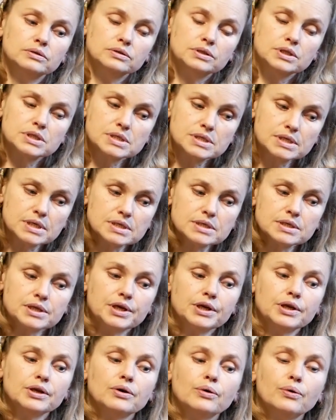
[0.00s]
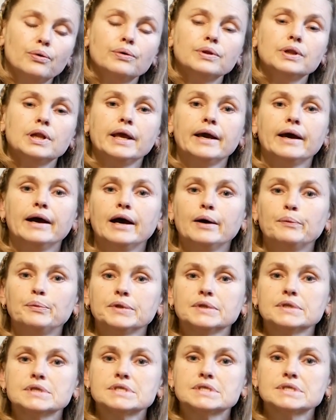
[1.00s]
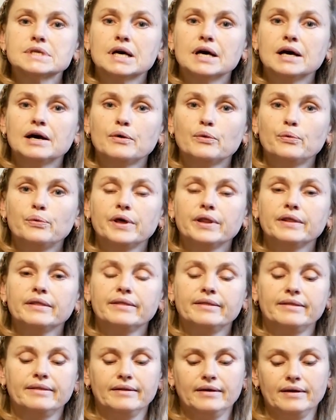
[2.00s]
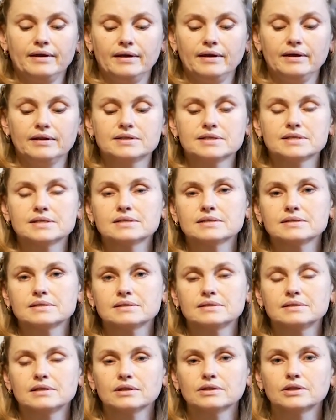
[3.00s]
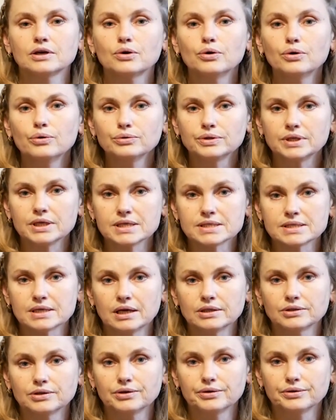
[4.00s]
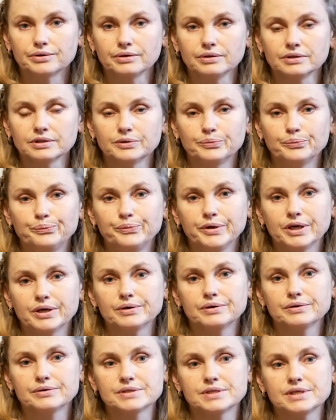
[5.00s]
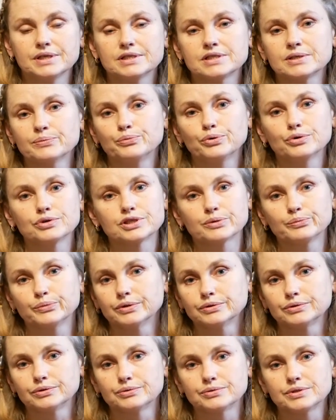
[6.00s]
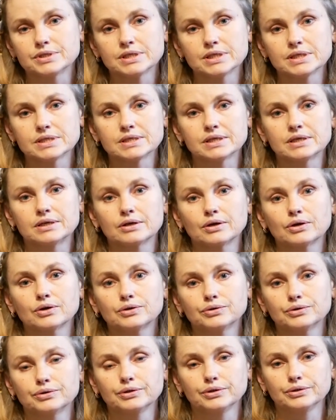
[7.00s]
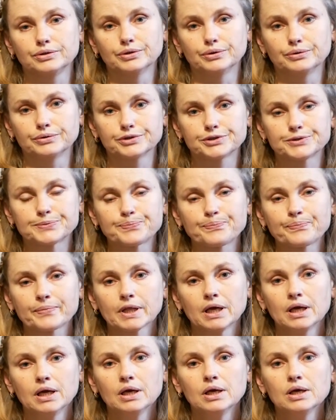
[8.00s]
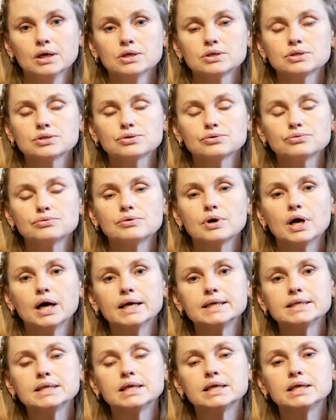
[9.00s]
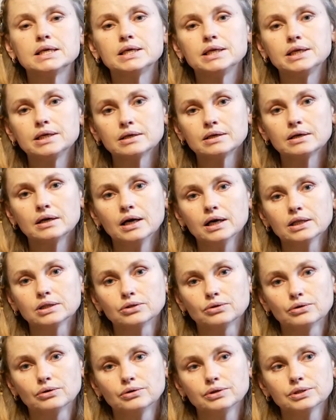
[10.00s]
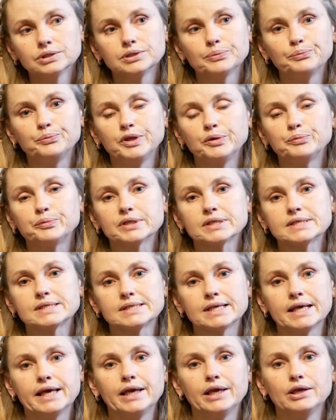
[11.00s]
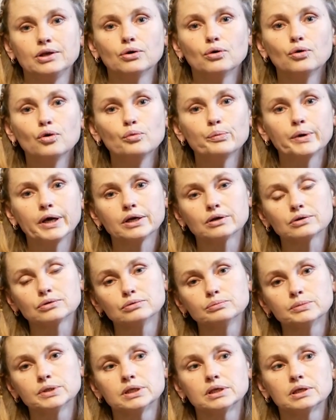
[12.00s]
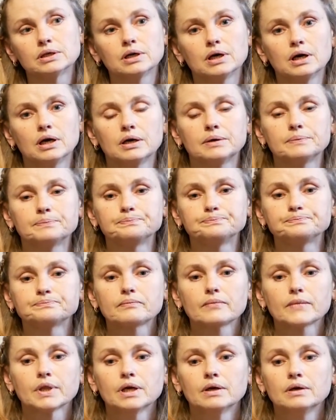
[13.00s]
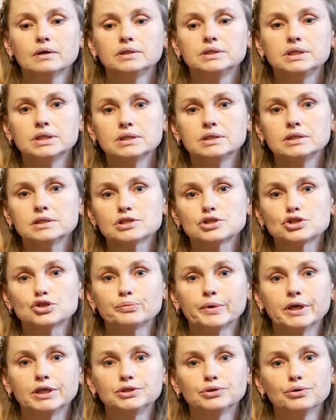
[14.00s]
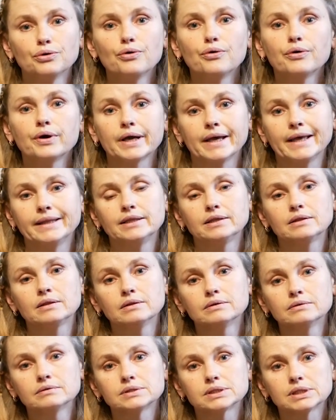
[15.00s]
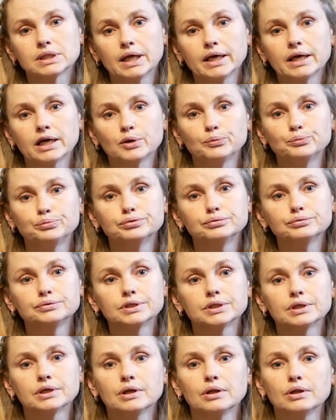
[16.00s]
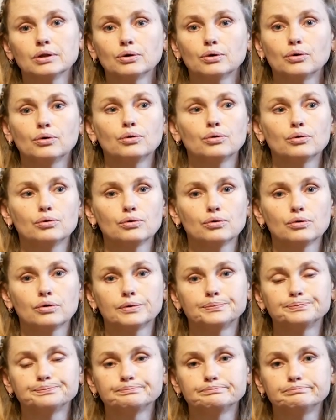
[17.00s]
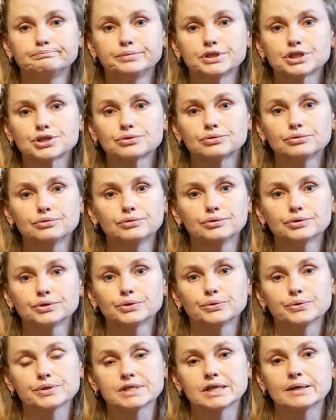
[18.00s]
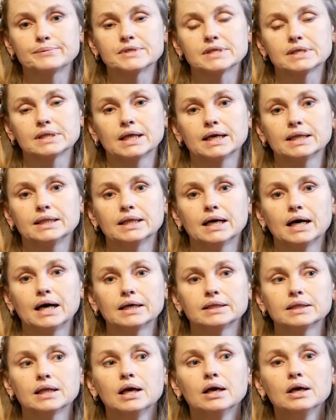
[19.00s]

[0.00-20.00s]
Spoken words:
The scissoring only happens when the coat is uncurled, because it's impossible to scissor curled dogs. So I hear a lot people saying, oh, my groomer did this to my dog and it looks like a poodle or bichon or something like that.